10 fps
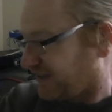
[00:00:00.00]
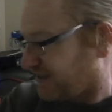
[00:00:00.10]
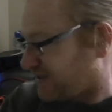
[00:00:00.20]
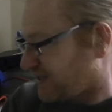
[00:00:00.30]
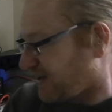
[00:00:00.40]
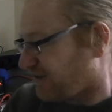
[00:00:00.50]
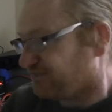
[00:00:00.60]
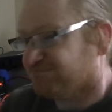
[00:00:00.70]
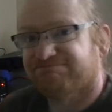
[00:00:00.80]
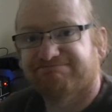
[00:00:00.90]
So
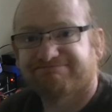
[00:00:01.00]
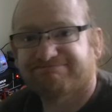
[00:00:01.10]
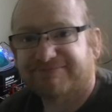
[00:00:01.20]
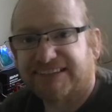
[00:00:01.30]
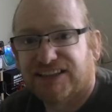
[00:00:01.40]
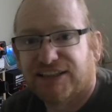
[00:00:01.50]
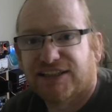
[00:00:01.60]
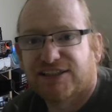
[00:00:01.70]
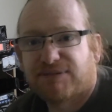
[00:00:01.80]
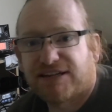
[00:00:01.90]

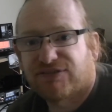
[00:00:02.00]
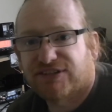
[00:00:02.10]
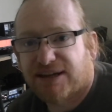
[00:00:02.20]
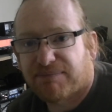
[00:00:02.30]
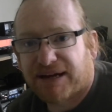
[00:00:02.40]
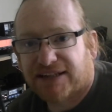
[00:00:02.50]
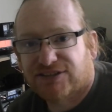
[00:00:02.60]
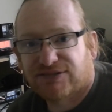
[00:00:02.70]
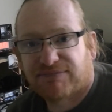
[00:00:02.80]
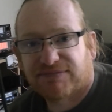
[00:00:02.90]
it's a bit difficult to get back
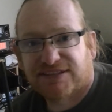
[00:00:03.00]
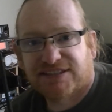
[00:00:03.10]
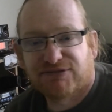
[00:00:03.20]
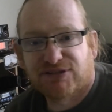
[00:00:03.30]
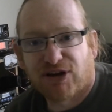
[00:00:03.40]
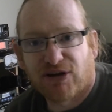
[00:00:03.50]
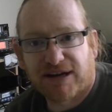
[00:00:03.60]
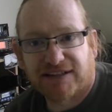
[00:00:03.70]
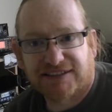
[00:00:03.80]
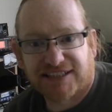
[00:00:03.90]
to him because he was a
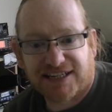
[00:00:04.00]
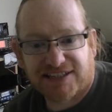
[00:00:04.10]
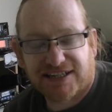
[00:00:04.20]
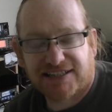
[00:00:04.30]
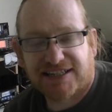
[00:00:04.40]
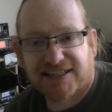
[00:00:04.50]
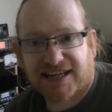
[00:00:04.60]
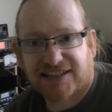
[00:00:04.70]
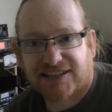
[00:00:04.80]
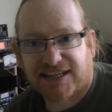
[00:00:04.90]
mobile station. I did
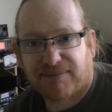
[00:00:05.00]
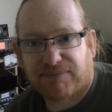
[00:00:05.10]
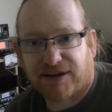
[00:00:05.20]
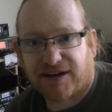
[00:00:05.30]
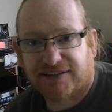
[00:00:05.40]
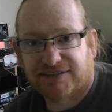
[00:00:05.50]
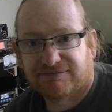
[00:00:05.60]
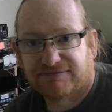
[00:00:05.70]
catch that part.